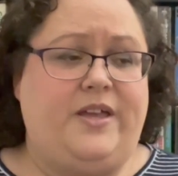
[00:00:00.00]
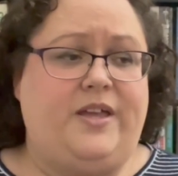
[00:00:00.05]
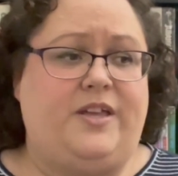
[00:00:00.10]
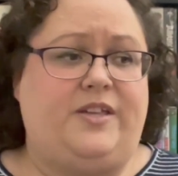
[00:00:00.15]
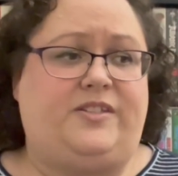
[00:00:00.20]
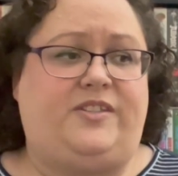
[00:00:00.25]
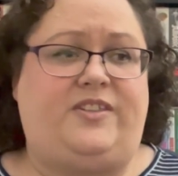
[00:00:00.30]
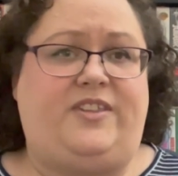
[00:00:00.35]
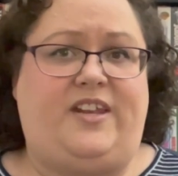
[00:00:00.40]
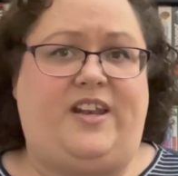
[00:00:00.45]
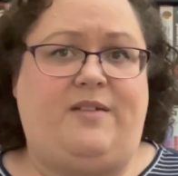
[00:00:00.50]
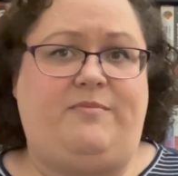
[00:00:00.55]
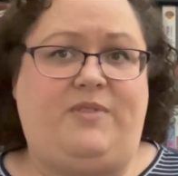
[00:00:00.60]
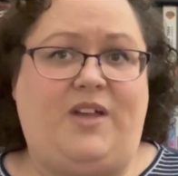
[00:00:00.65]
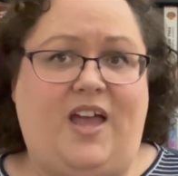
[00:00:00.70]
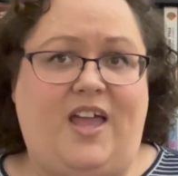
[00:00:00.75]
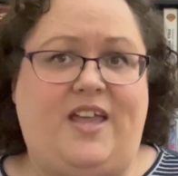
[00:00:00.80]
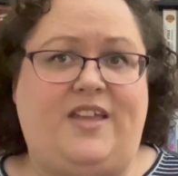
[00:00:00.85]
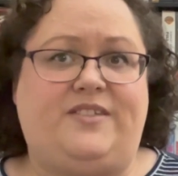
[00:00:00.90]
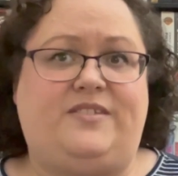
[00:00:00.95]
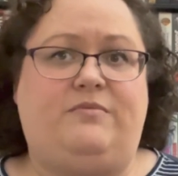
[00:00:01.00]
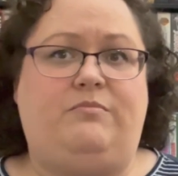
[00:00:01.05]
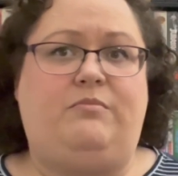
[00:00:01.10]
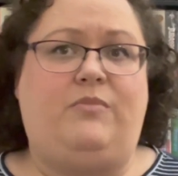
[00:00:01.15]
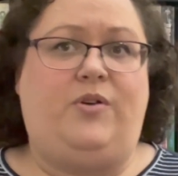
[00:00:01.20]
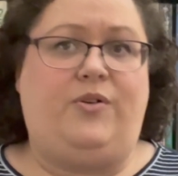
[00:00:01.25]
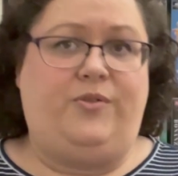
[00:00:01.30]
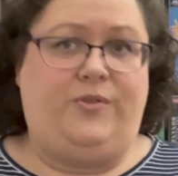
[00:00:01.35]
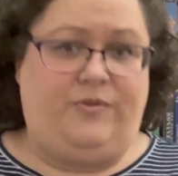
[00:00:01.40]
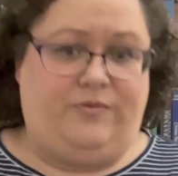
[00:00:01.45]
So then I'm not as
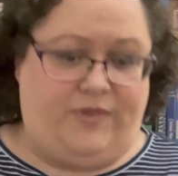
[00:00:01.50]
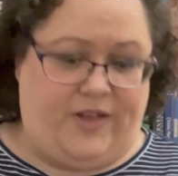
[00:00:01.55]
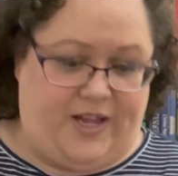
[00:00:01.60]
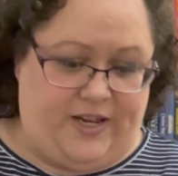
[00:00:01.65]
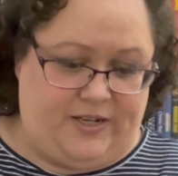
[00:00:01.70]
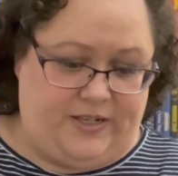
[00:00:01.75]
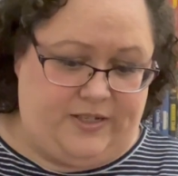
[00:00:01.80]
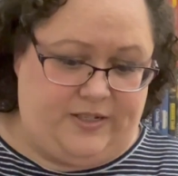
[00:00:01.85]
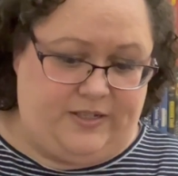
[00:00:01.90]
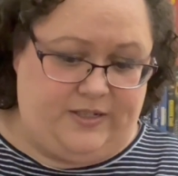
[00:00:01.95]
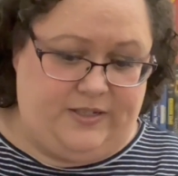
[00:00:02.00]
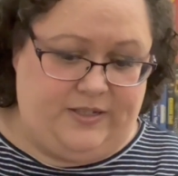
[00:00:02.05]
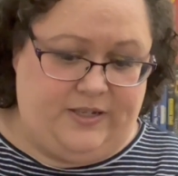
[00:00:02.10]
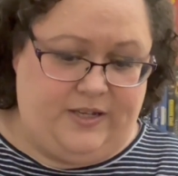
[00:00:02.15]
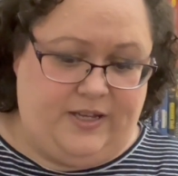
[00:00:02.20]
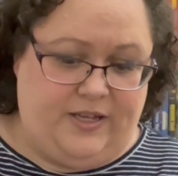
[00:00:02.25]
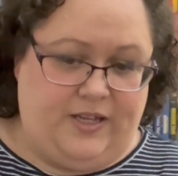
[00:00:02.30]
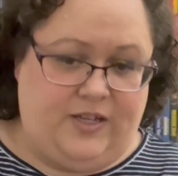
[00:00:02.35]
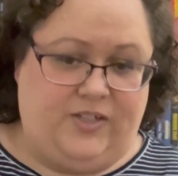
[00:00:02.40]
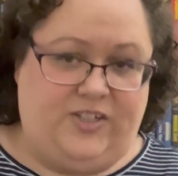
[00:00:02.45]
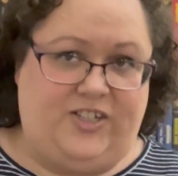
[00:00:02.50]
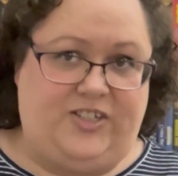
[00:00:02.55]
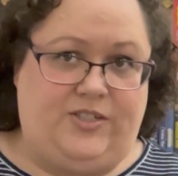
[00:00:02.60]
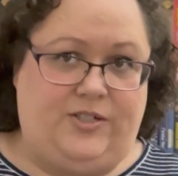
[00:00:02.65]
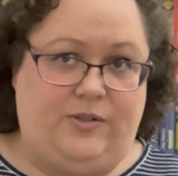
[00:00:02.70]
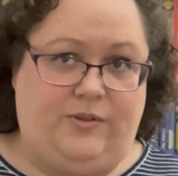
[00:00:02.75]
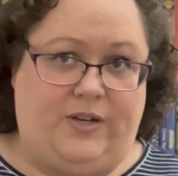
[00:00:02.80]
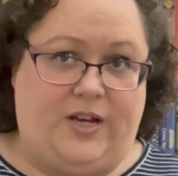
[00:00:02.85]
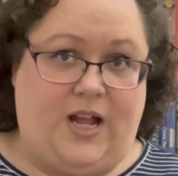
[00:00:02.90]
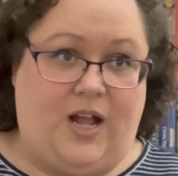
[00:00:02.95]
motivated to
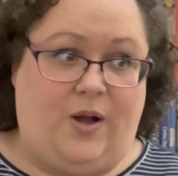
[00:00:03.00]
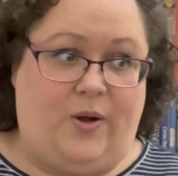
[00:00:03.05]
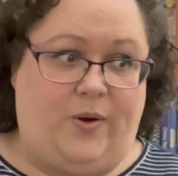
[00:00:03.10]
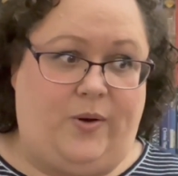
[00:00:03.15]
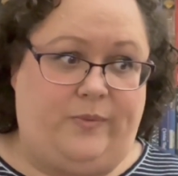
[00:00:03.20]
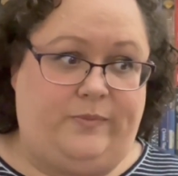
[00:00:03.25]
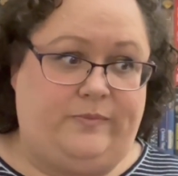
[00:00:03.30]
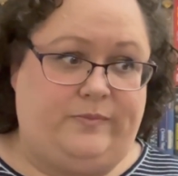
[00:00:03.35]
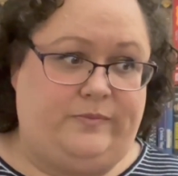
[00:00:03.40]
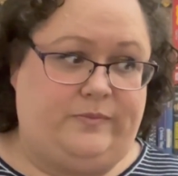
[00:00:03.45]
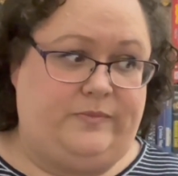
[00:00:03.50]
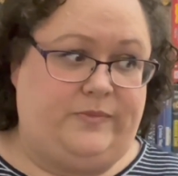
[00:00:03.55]
do it at home.